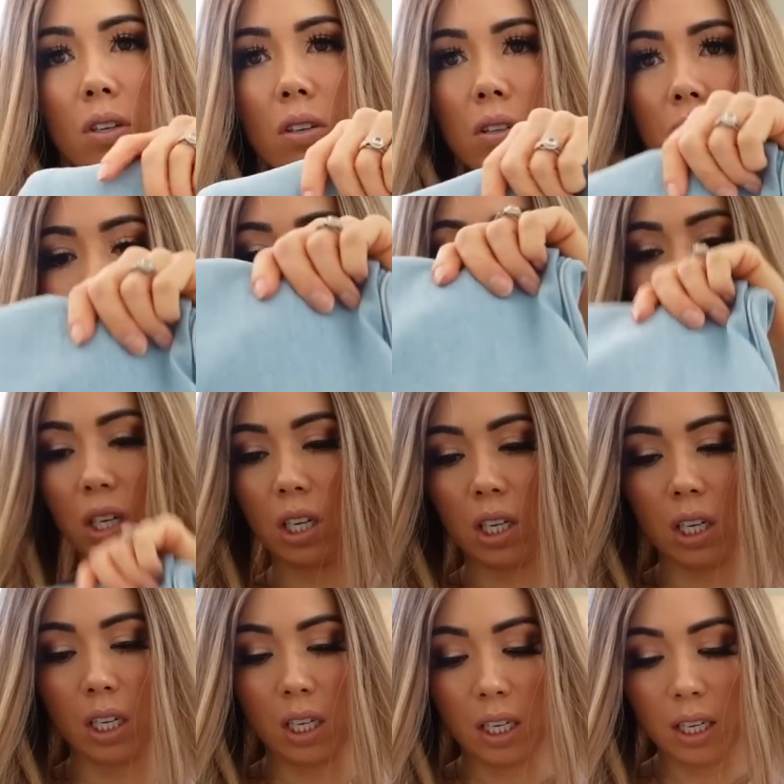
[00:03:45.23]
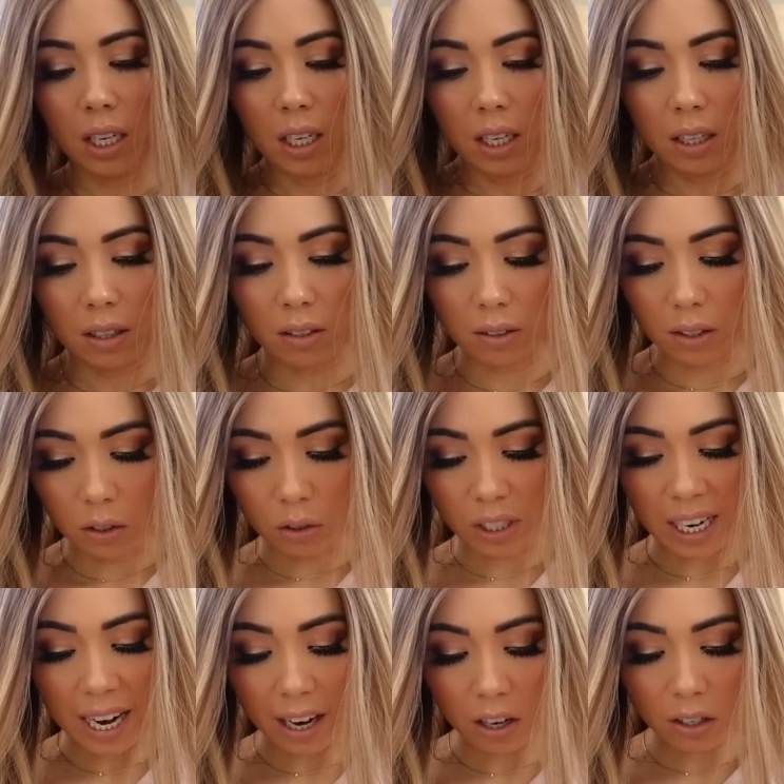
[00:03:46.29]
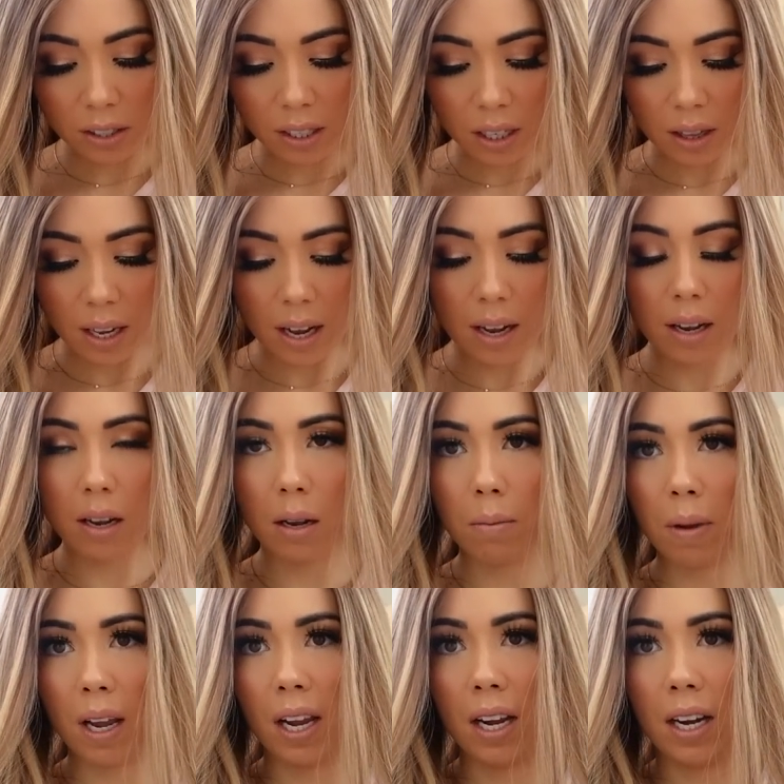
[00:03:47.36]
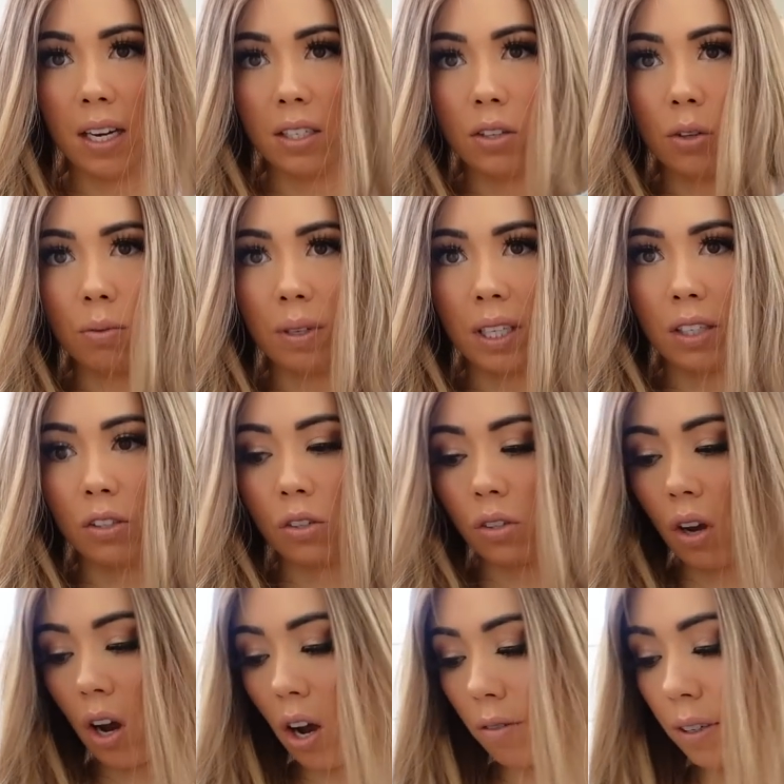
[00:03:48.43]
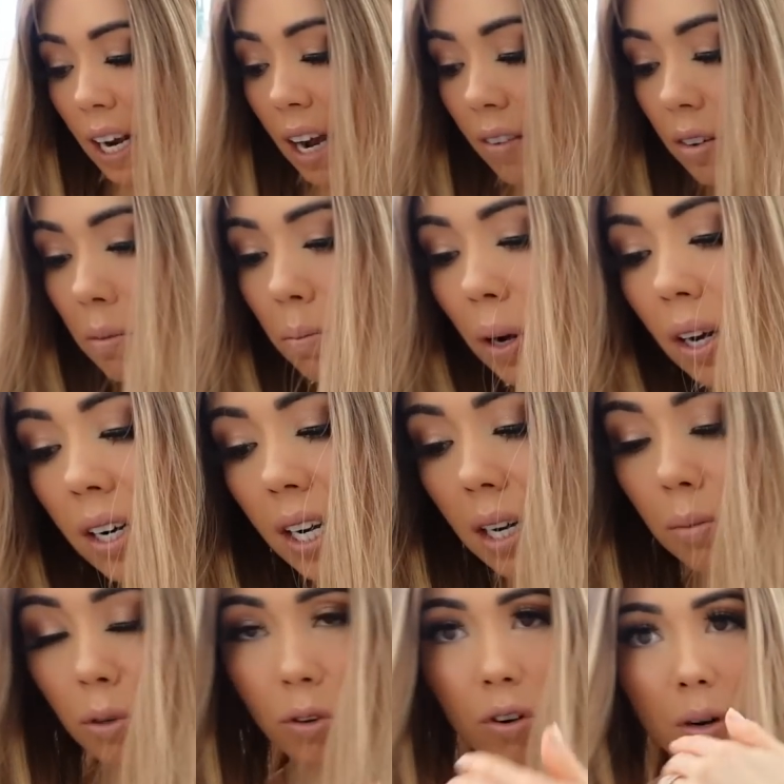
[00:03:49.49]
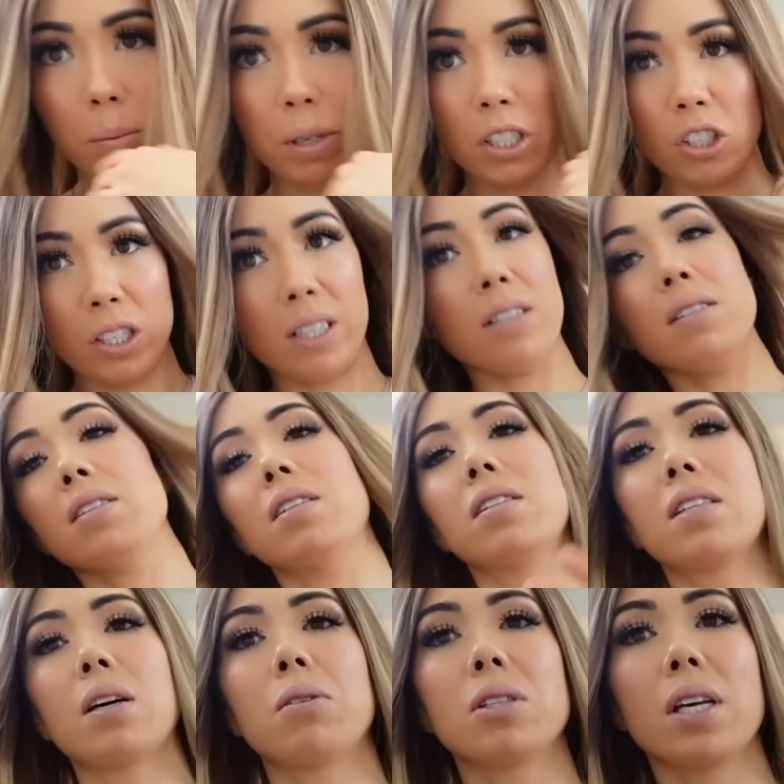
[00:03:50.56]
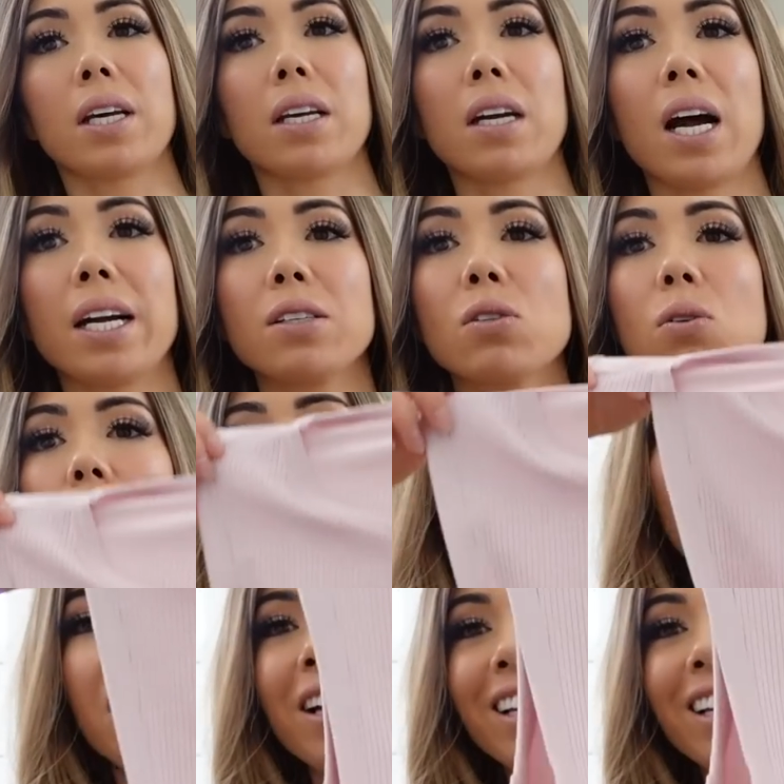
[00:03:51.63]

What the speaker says: it called, the little tears in them, and they're really soft. I haven't bought Abercrombie jeans since I was like in high school.